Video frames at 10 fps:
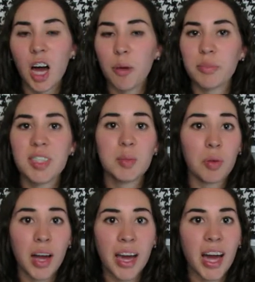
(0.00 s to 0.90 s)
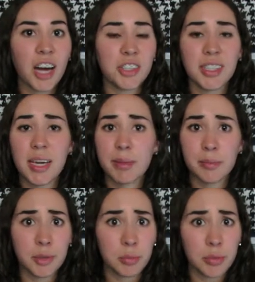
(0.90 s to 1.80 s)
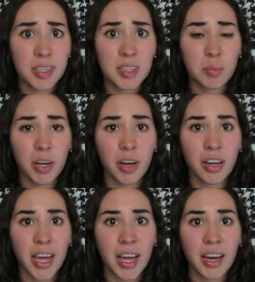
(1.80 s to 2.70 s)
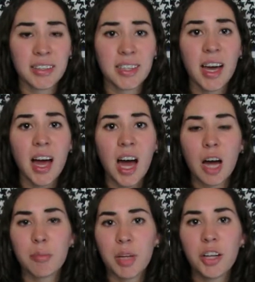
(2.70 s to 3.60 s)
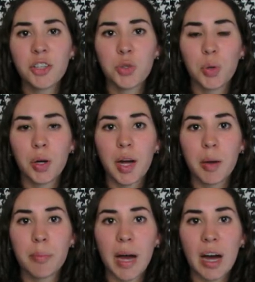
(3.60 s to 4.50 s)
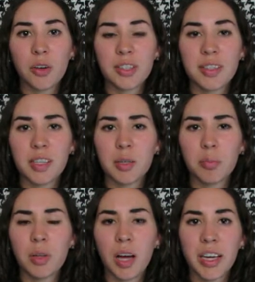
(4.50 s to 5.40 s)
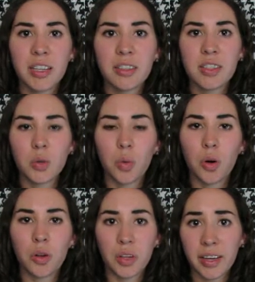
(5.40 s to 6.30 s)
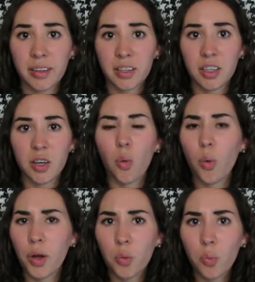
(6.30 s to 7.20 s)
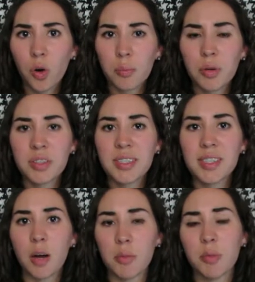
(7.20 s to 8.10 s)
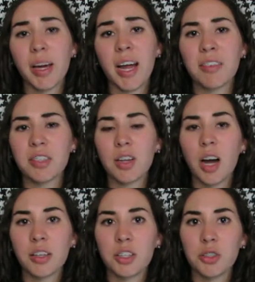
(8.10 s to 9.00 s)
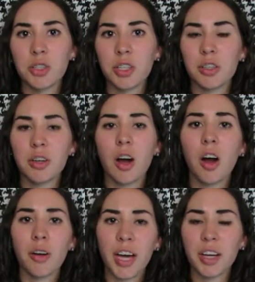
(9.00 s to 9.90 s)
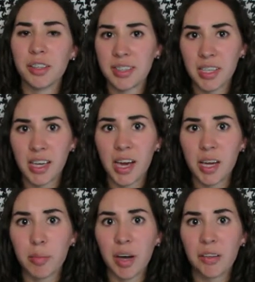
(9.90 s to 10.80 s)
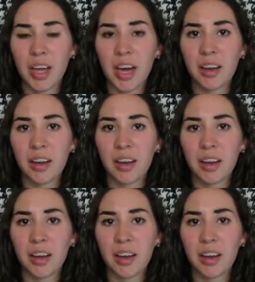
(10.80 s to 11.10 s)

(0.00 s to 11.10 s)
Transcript: Spray, I just keep some Febreze spray on hand. I'm not sure about the plug-ins or like the oil warmers. You might have to talk to your RA or CA about that.